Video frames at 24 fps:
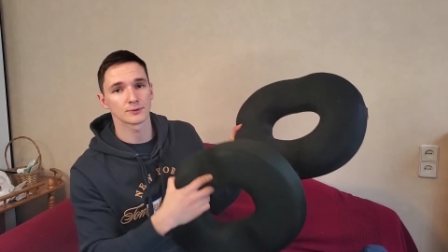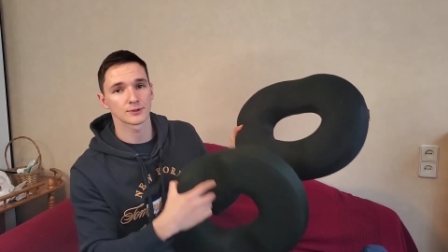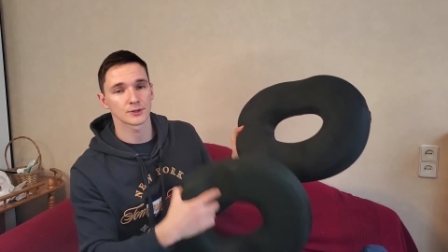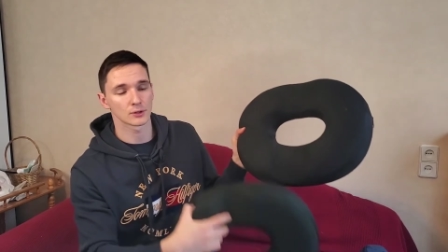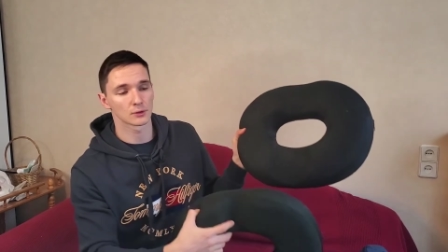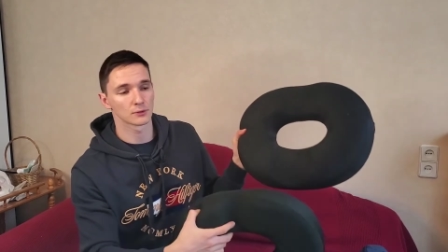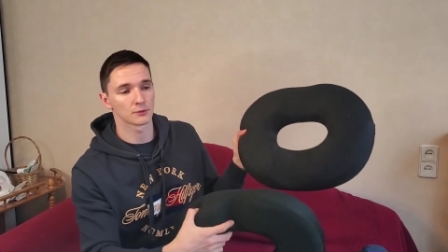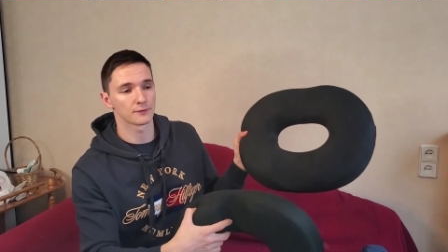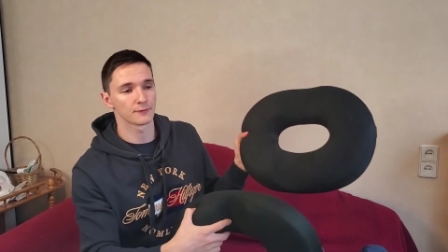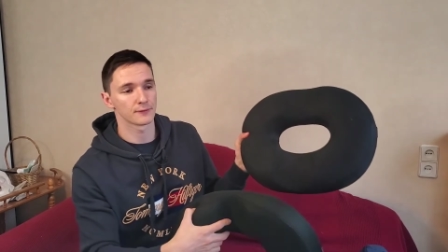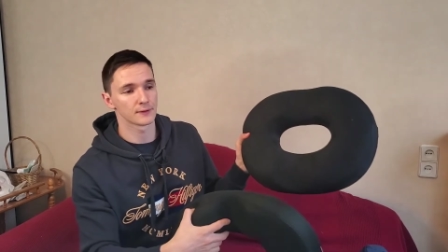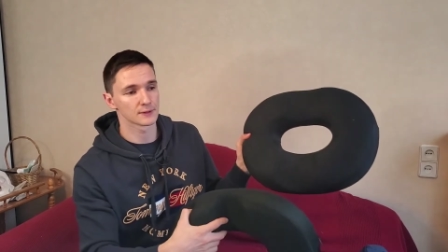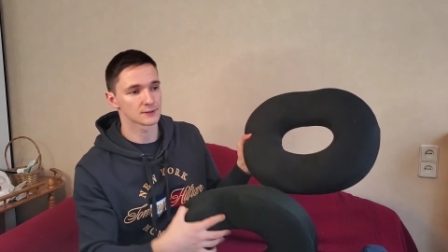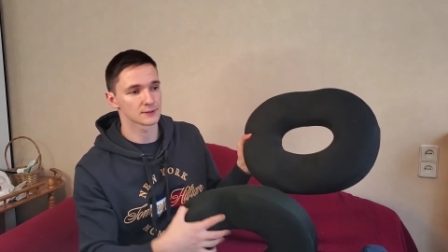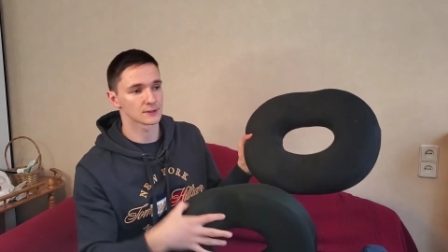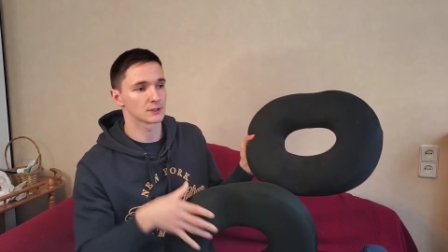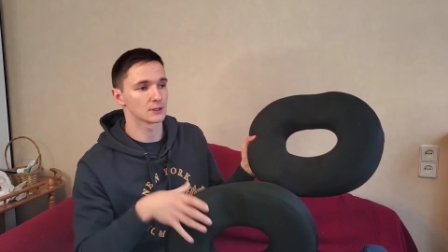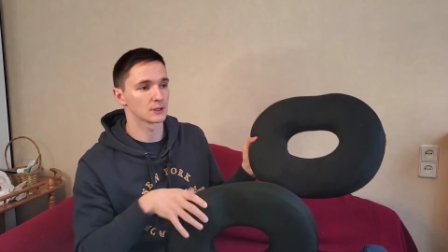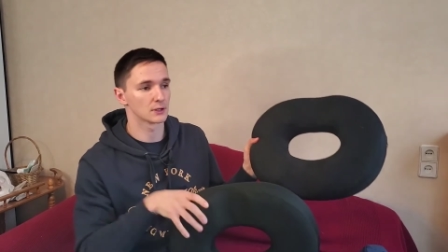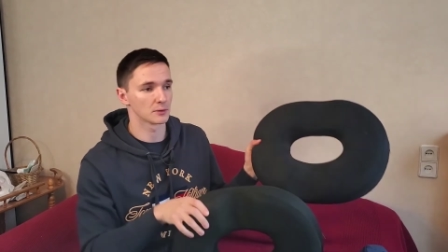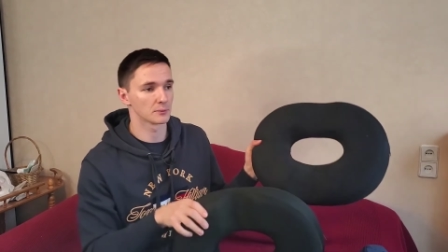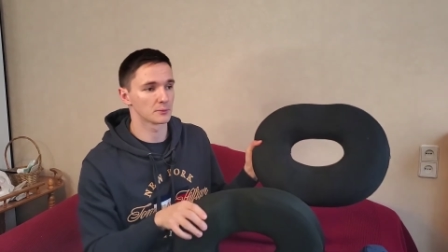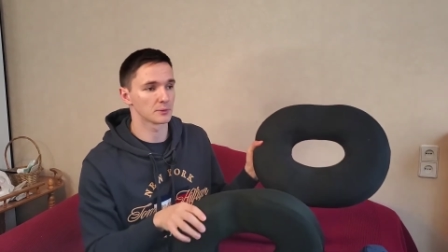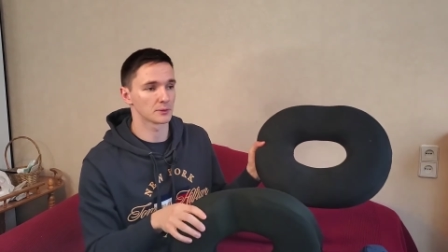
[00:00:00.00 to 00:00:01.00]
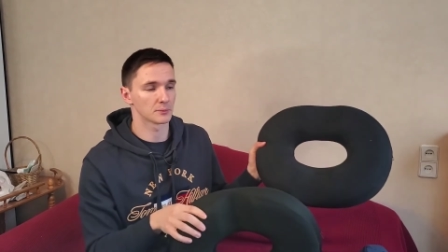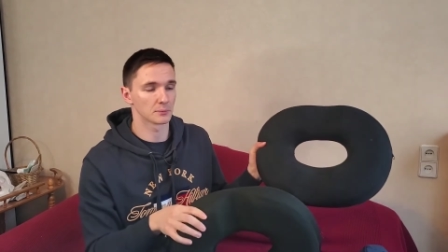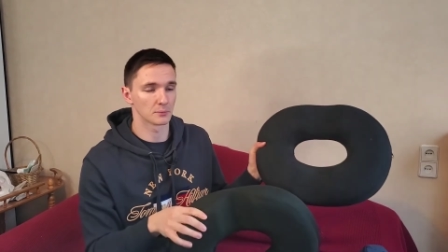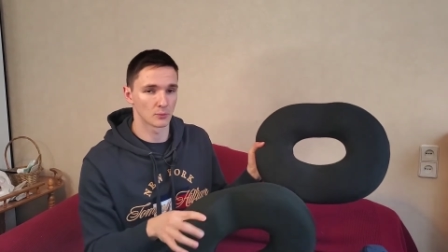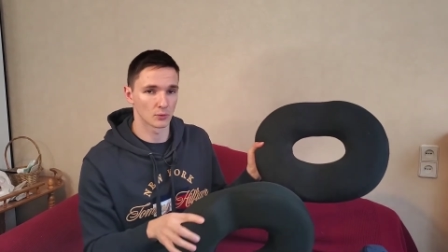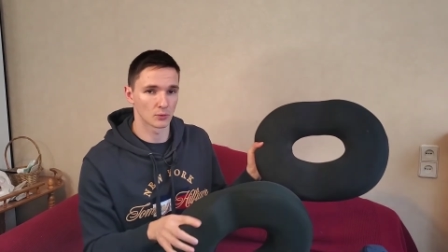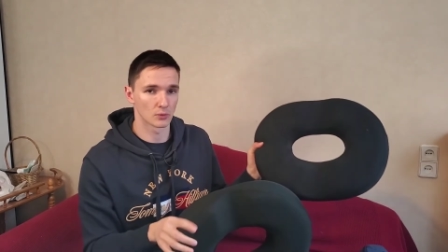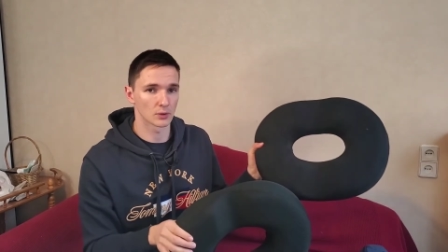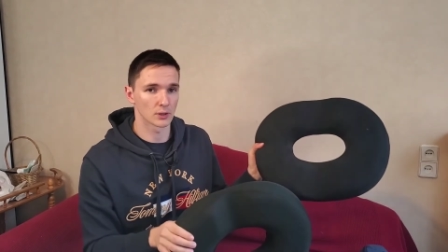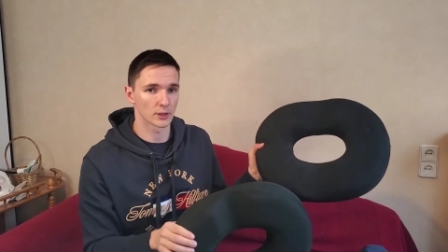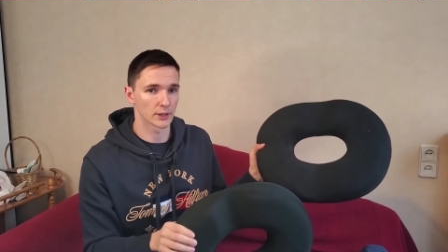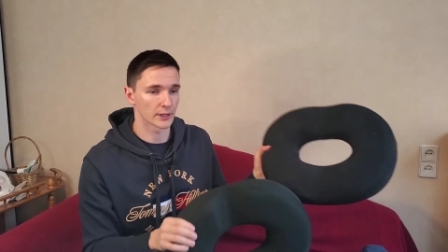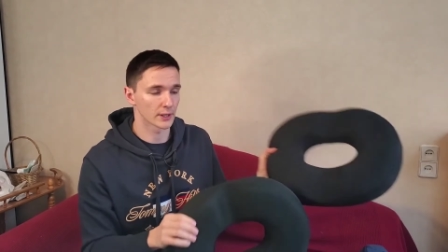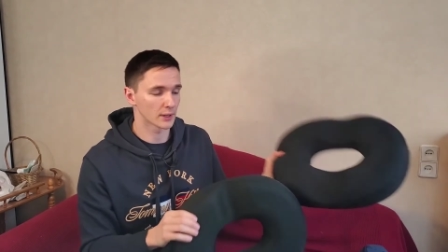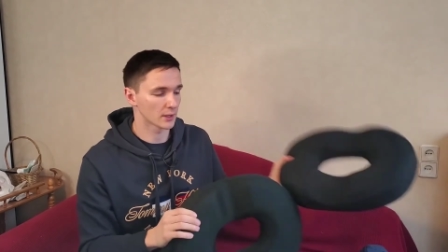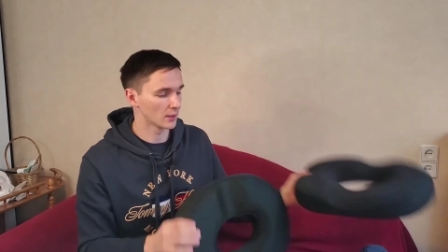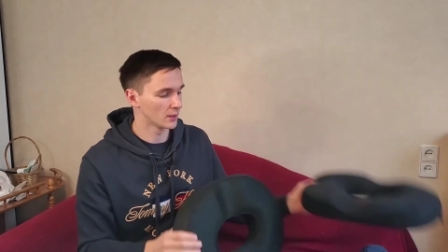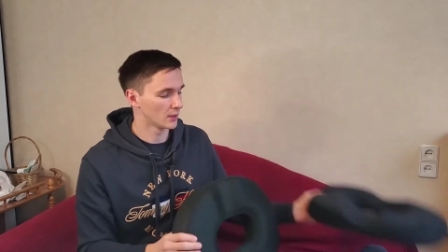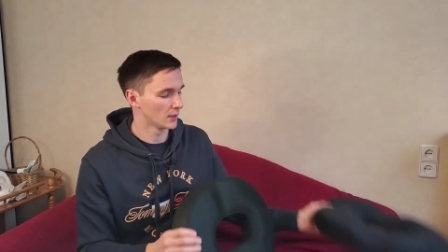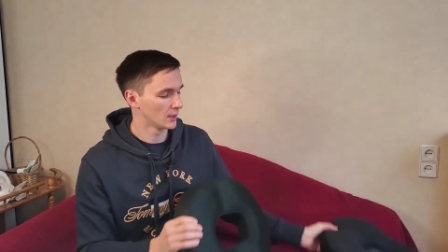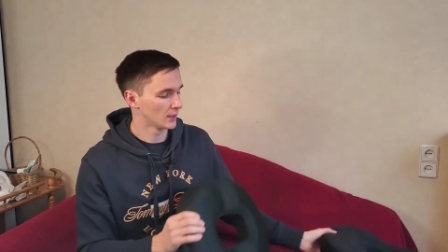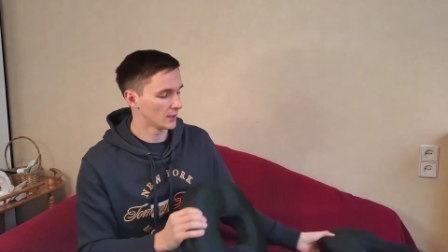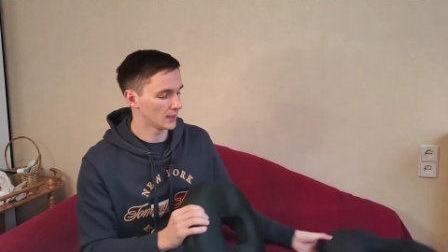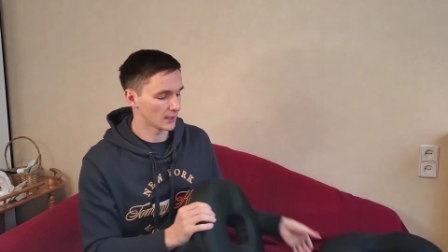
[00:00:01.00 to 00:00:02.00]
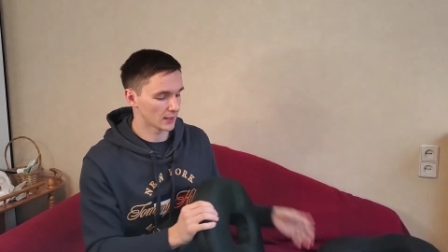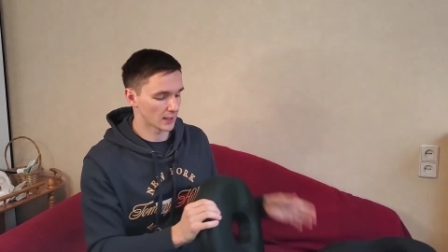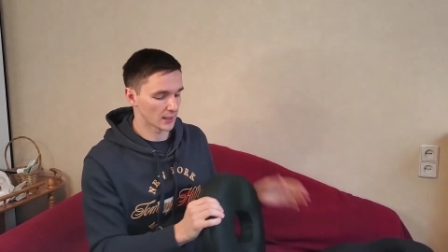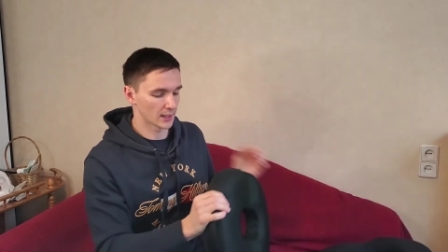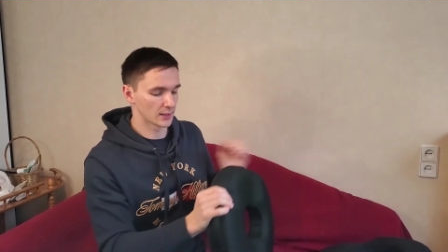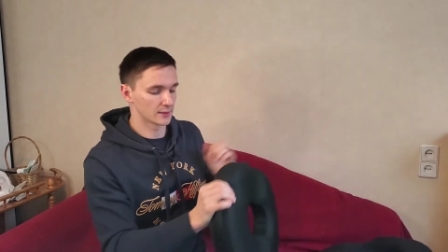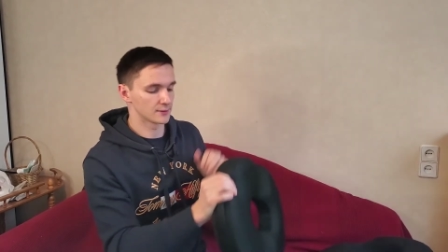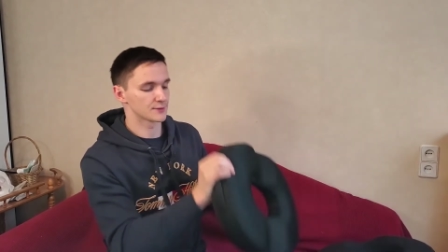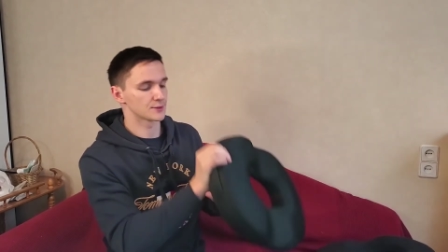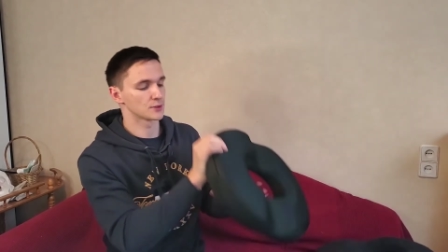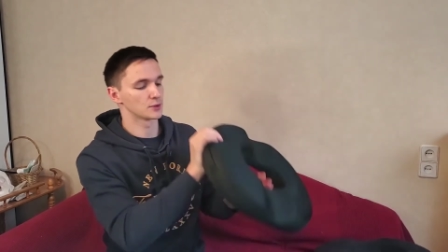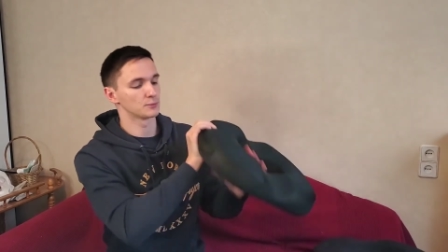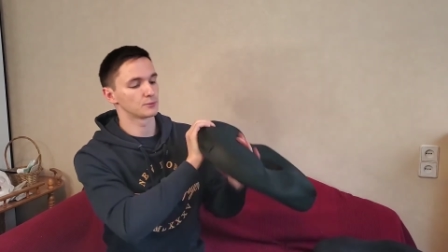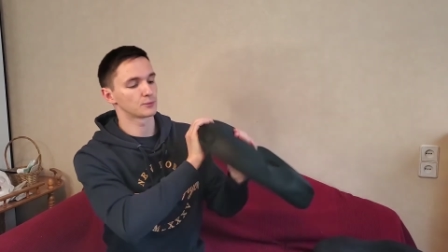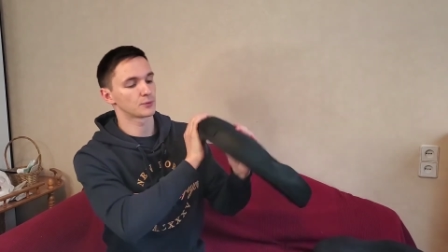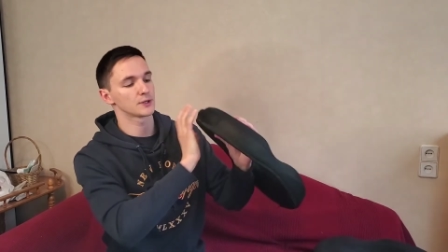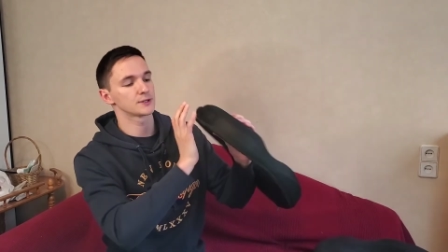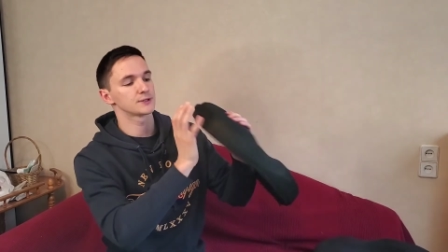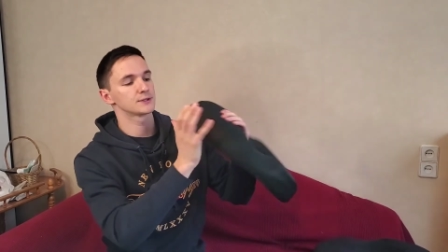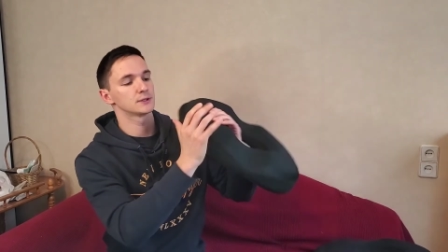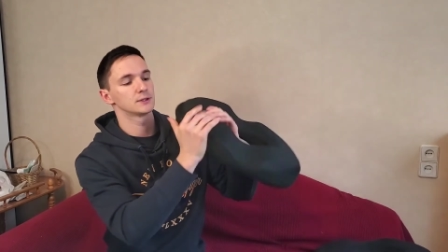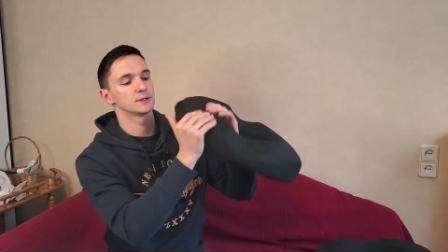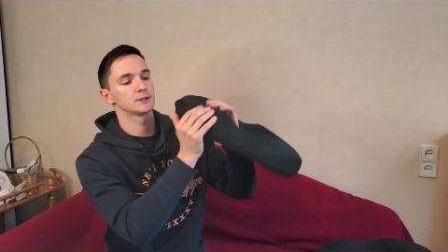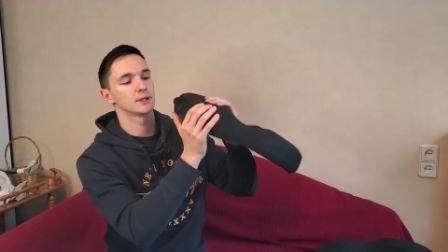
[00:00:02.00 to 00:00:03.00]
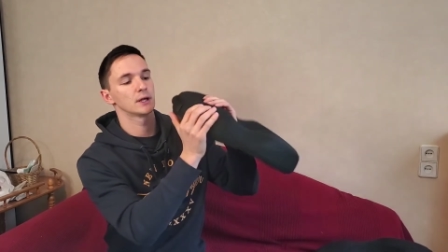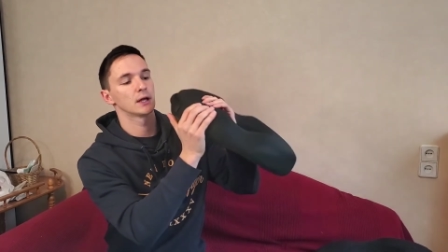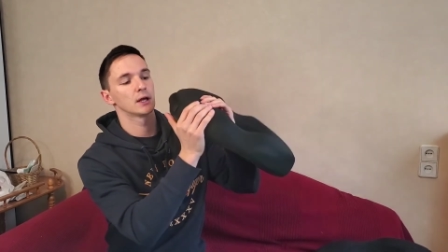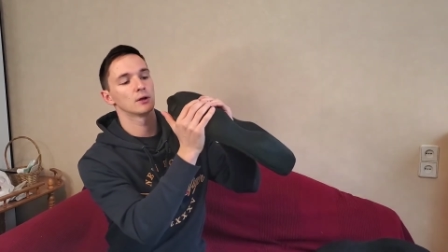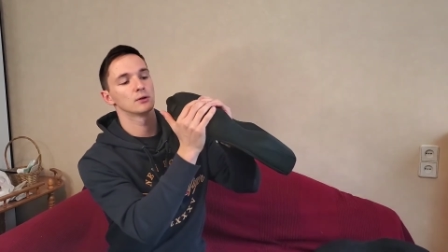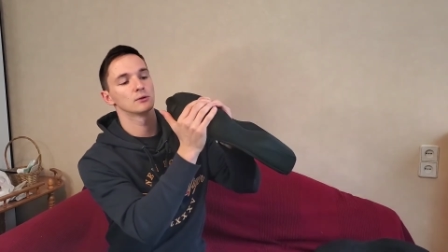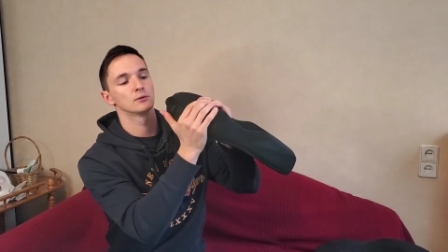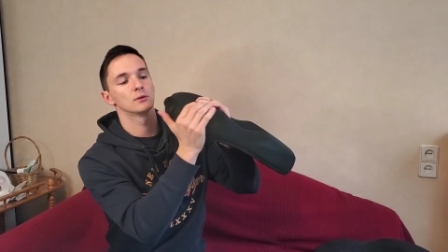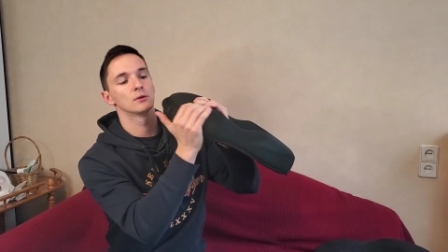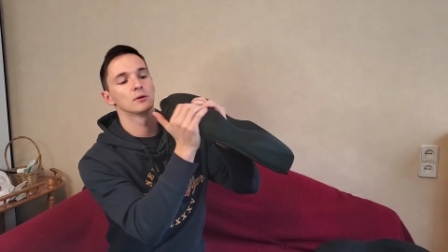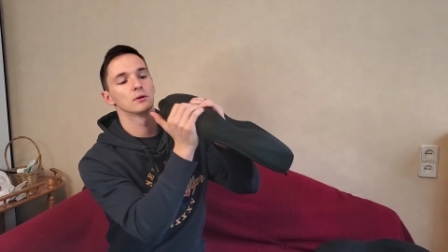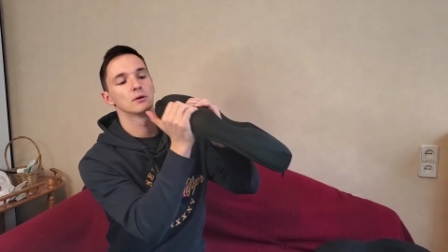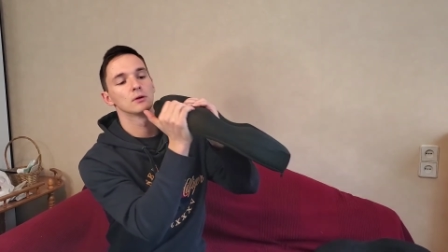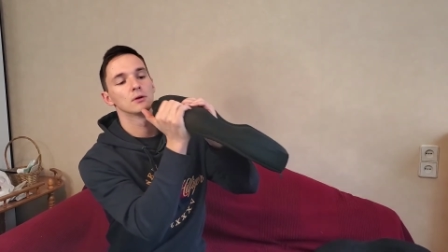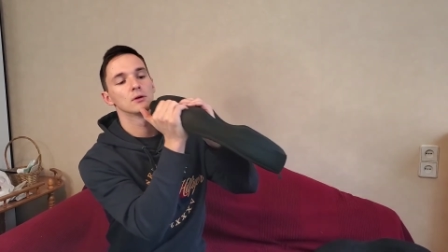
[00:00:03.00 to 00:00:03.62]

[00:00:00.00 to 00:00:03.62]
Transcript: so it feels a little bit more like, again, so I'm pressing it down